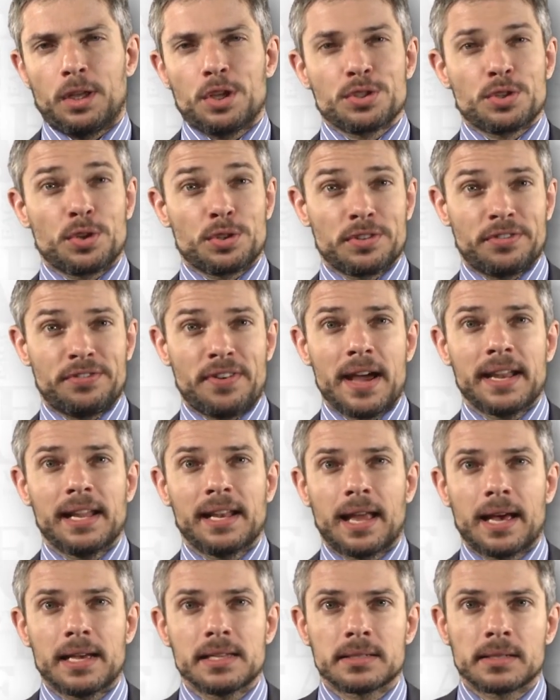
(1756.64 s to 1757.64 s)
So to
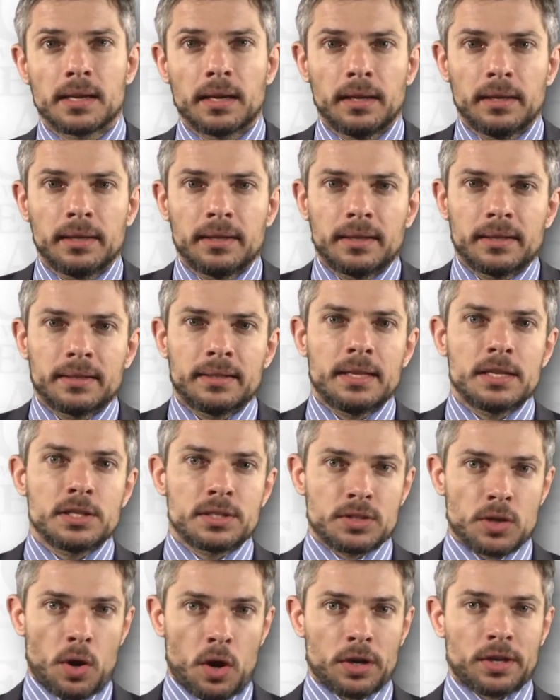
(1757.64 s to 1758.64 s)
finalize
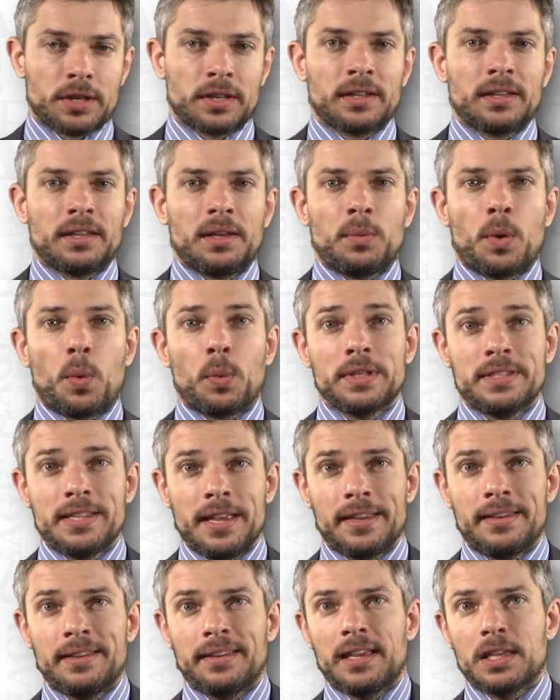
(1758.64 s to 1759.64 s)
this talk, what we
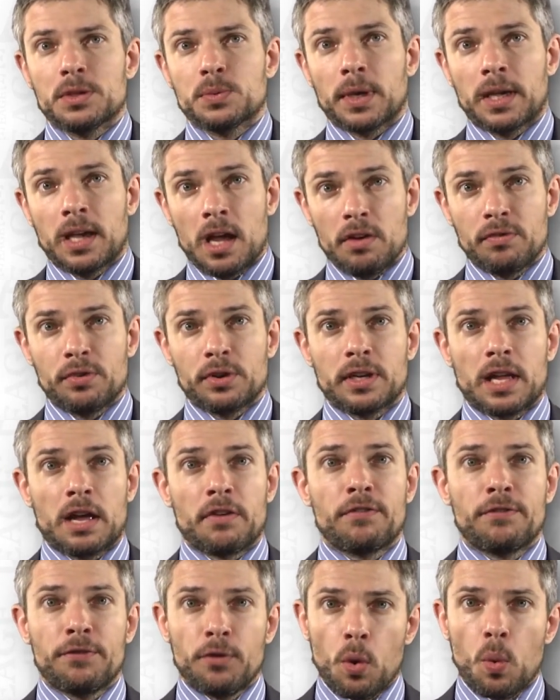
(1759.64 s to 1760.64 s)
did is we covered a
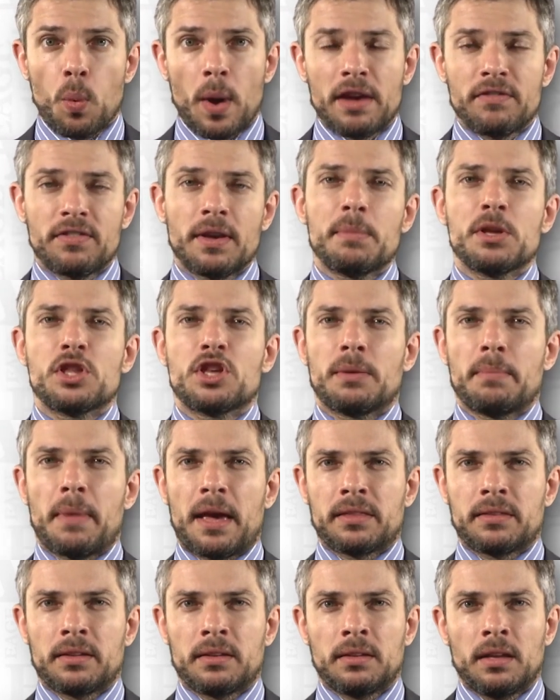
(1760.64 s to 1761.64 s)
full wave imaging
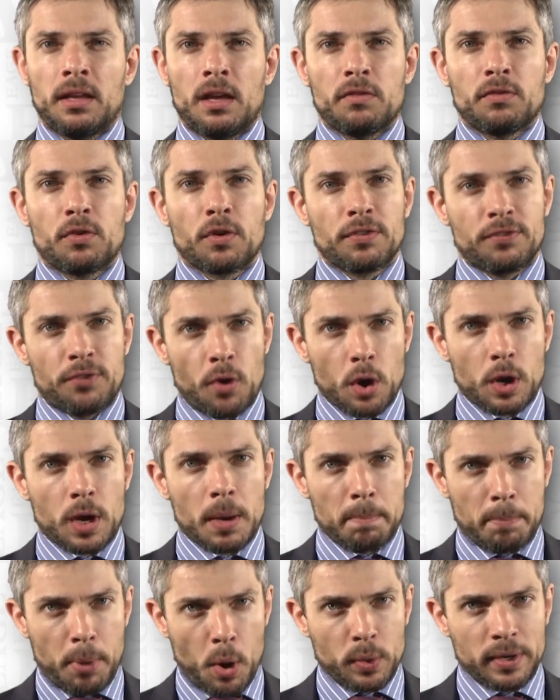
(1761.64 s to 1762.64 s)
method for four
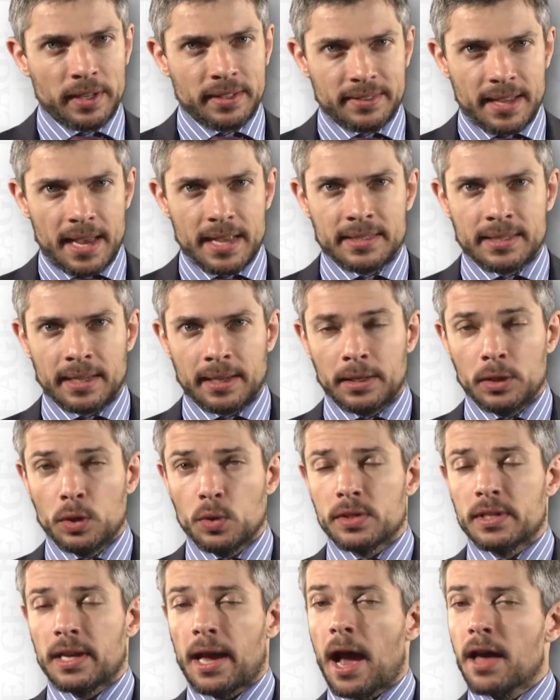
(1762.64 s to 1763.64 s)
component data
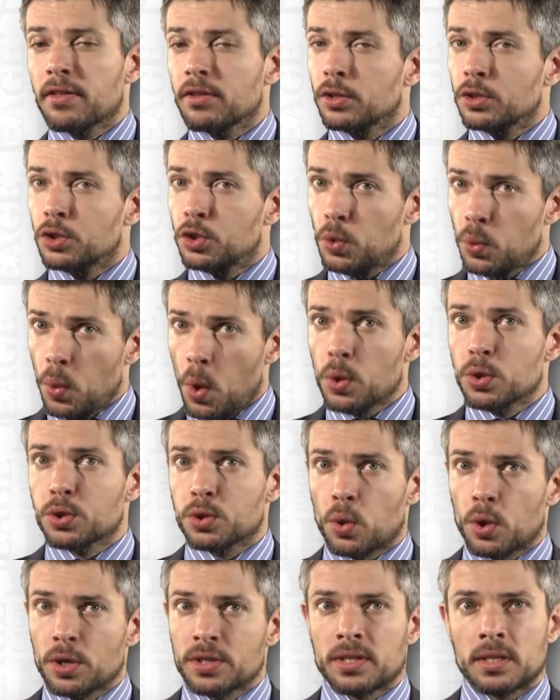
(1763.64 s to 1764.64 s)
using either dual
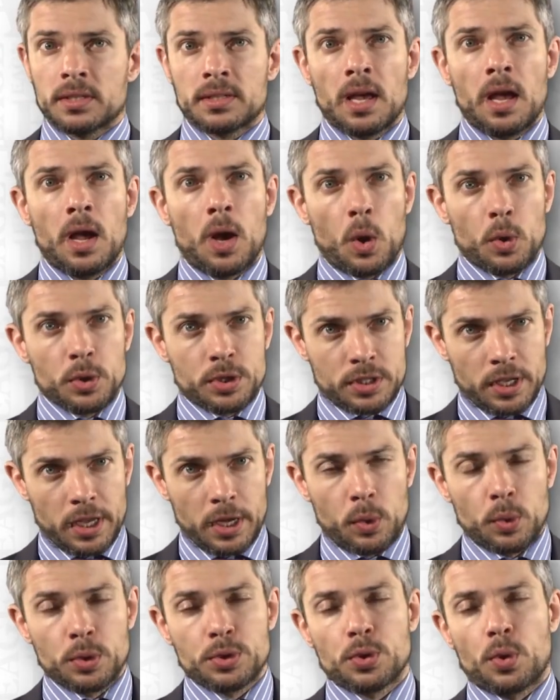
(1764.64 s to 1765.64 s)
sources or
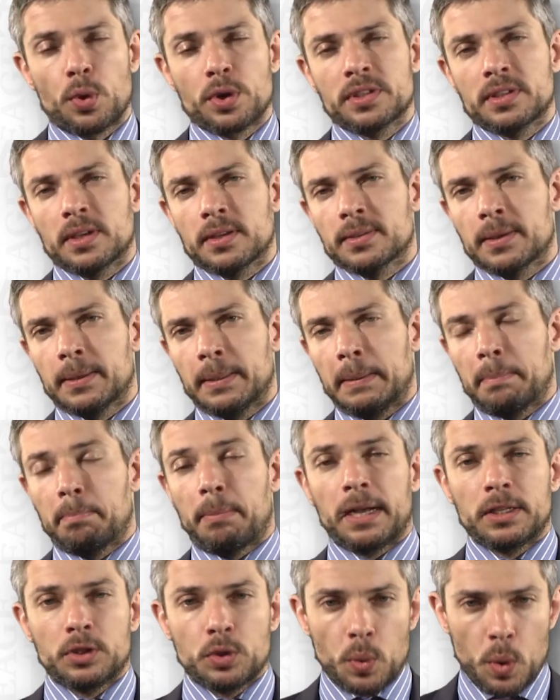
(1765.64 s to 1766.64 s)
single sources.
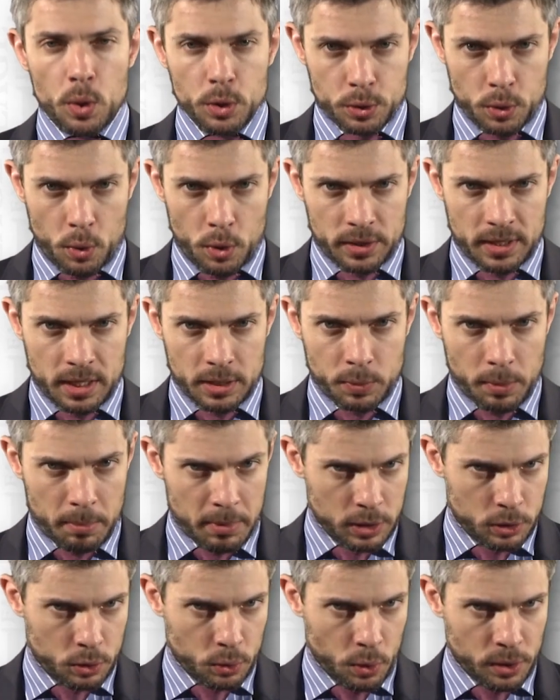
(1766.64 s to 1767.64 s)
By dual sources, we
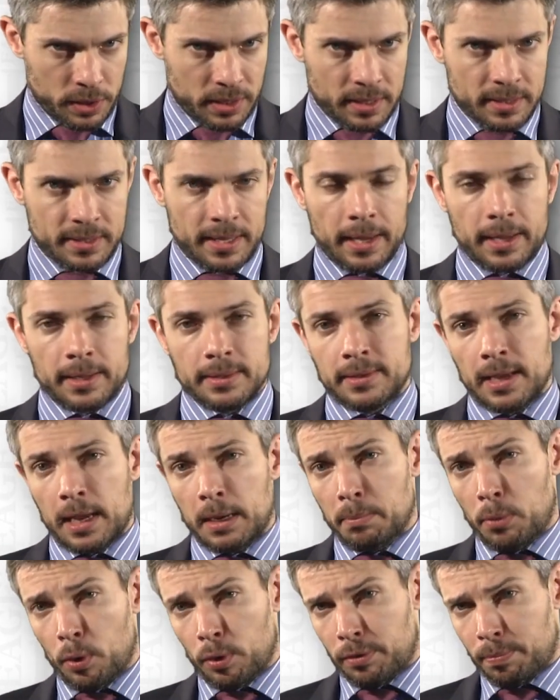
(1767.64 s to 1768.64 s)
mean sources that
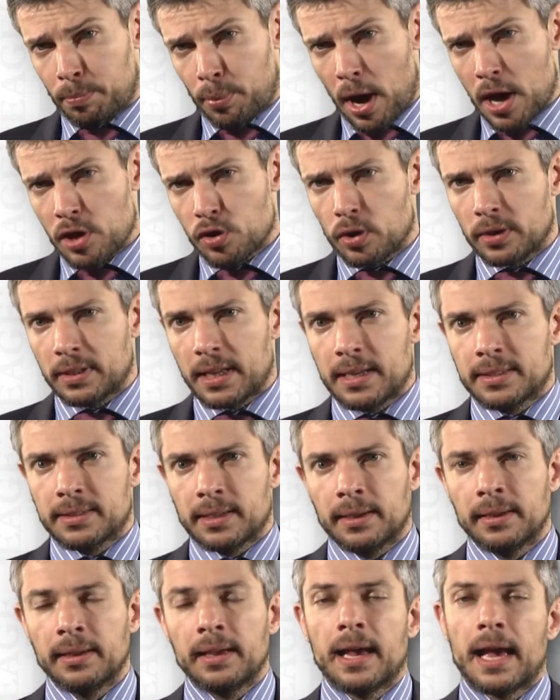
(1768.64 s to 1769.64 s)
contain both pressure
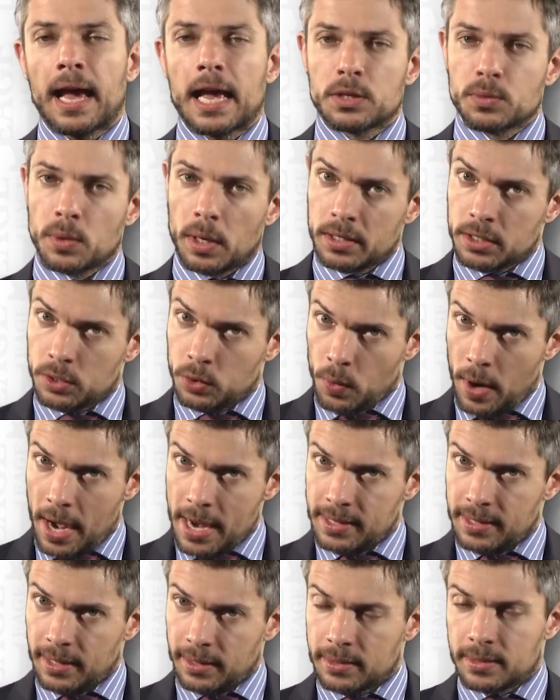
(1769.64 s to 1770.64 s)
data as well as
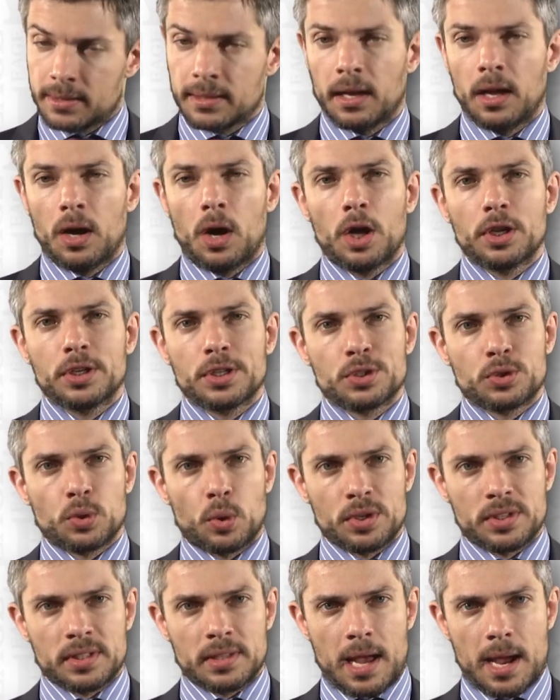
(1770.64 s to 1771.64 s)
gradients on the
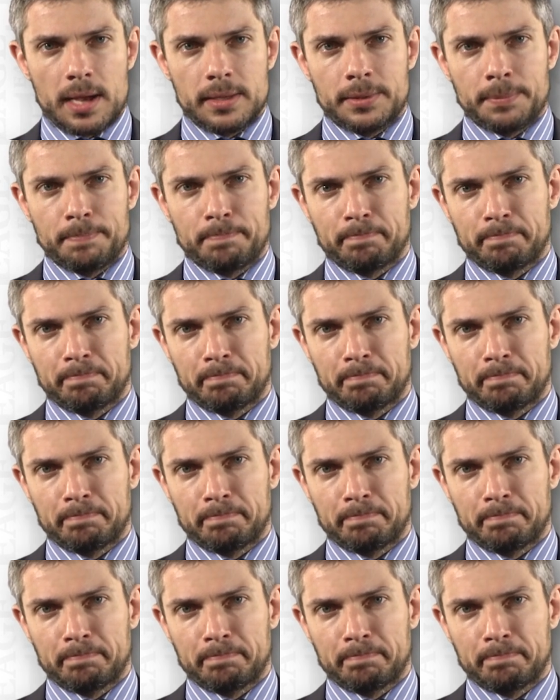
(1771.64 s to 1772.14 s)
source side.